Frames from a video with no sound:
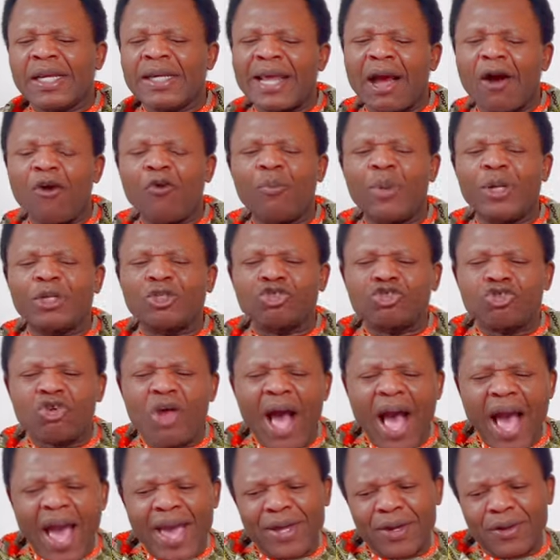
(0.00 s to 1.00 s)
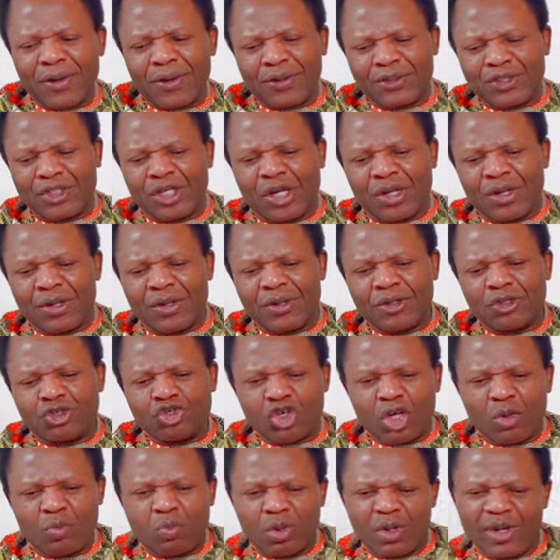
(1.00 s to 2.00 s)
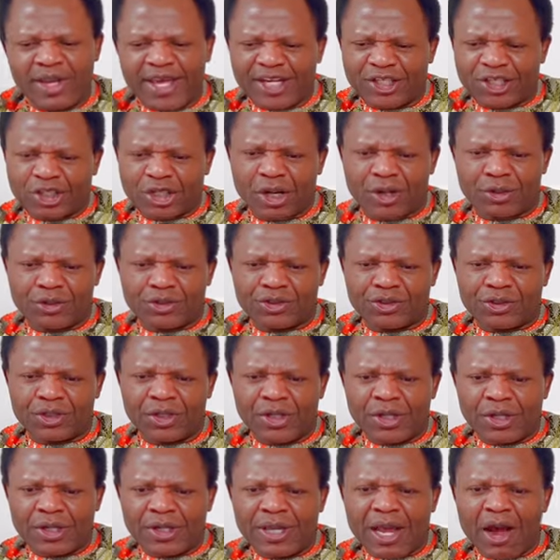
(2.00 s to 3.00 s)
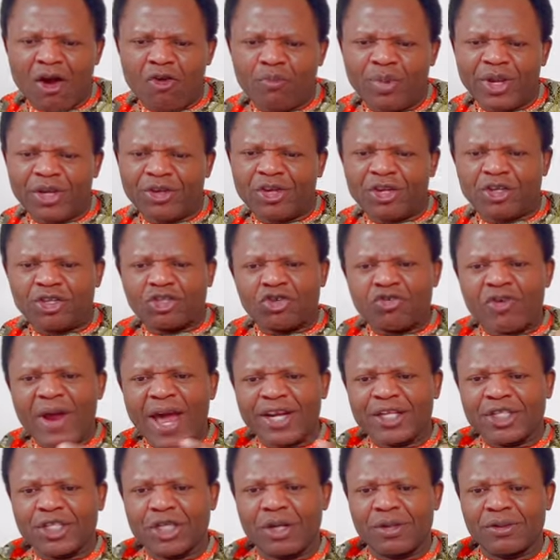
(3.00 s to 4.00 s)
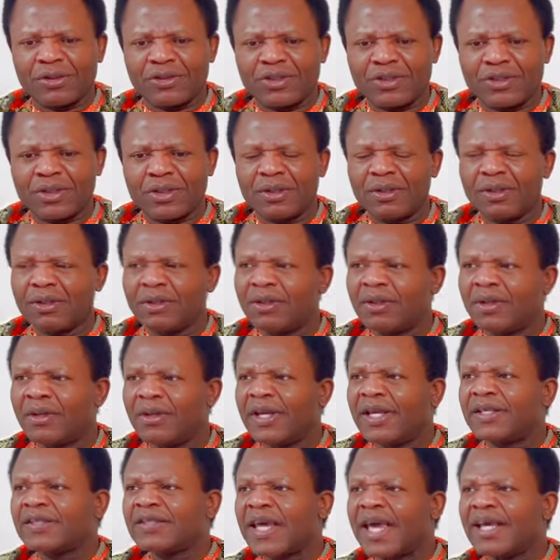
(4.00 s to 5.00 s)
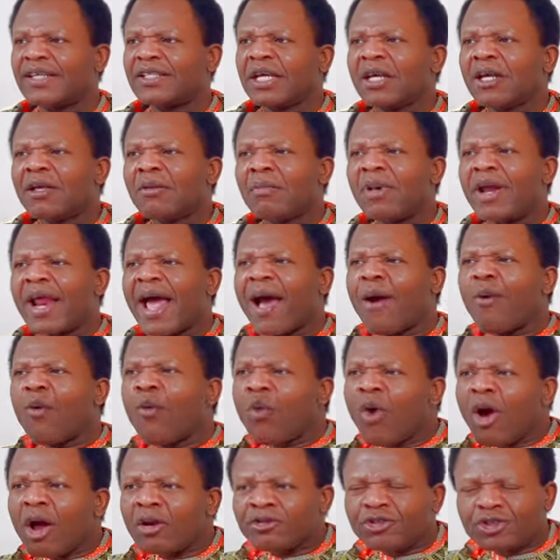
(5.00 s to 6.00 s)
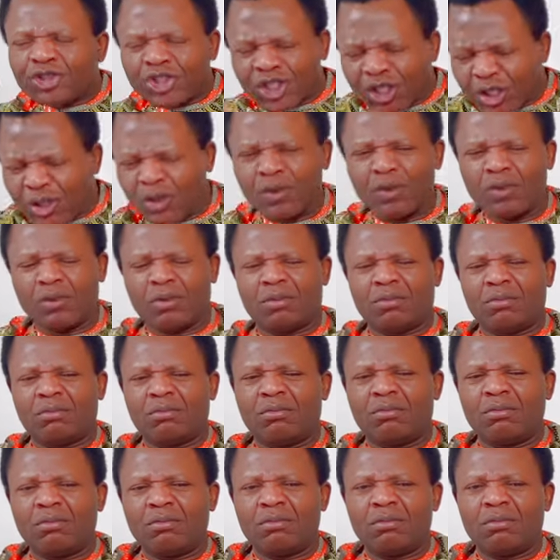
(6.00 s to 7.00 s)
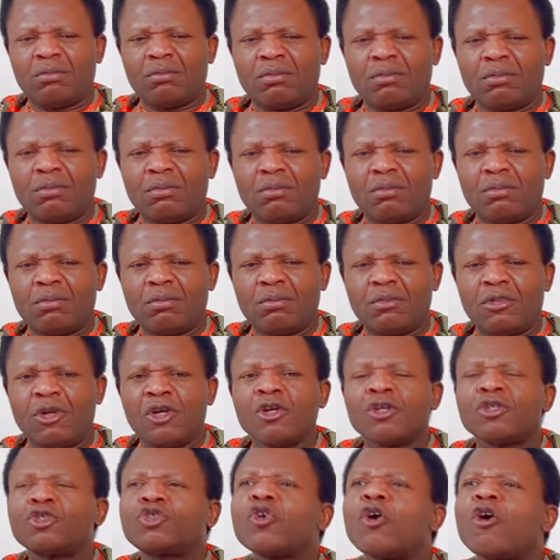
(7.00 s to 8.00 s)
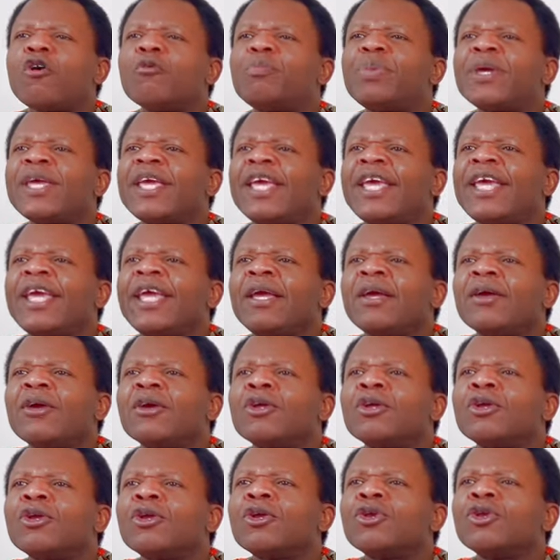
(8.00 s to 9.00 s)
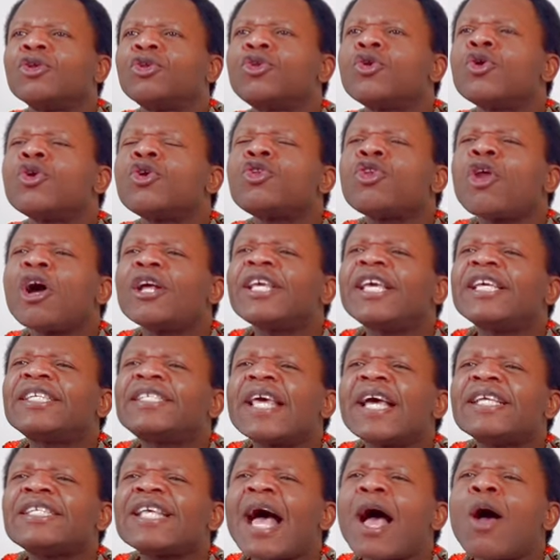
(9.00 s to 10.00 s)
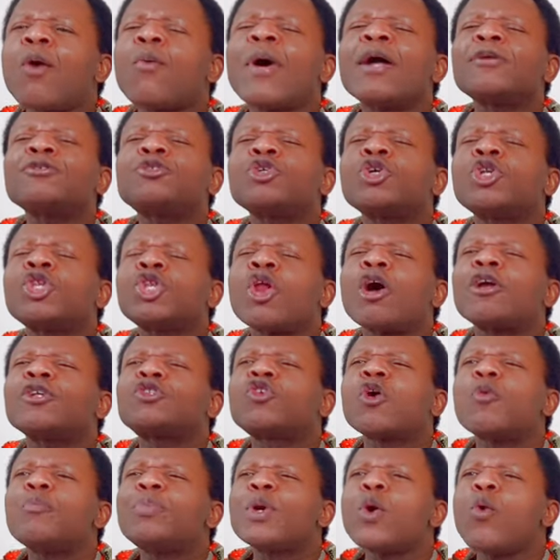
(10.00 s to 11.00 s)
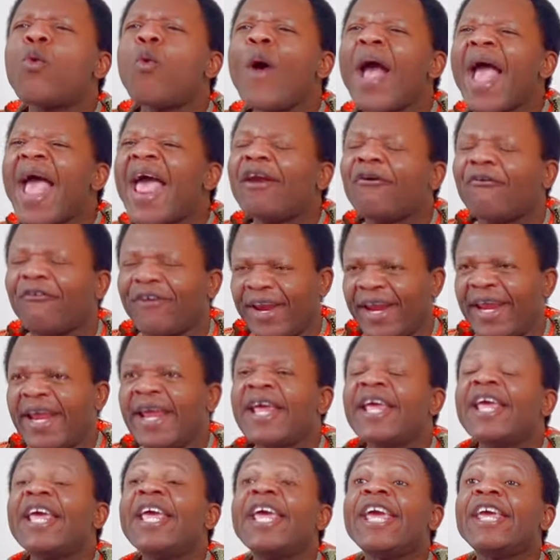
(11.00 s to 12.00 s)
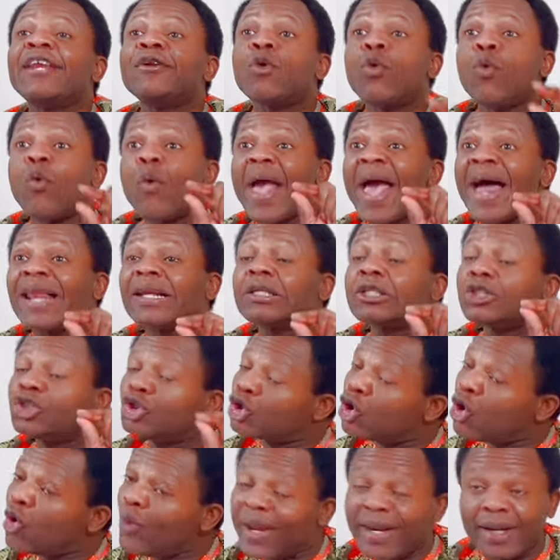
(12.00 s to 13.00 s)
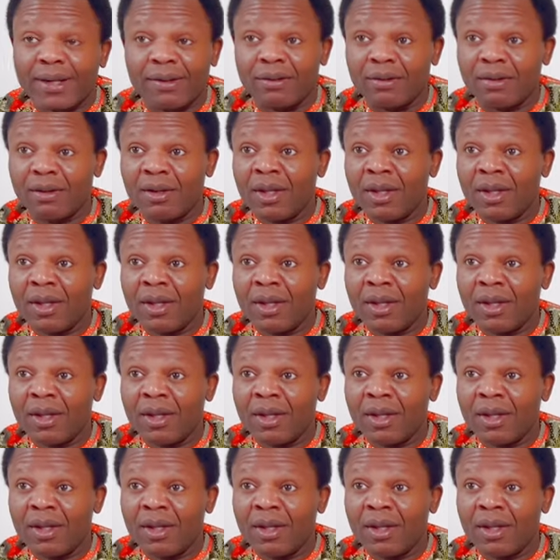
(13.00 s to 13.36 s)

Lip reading: there will be trials, tribulations, there will be distractions. He says, but I want you to be, do not, he said, I want you not to be weary in well-doing,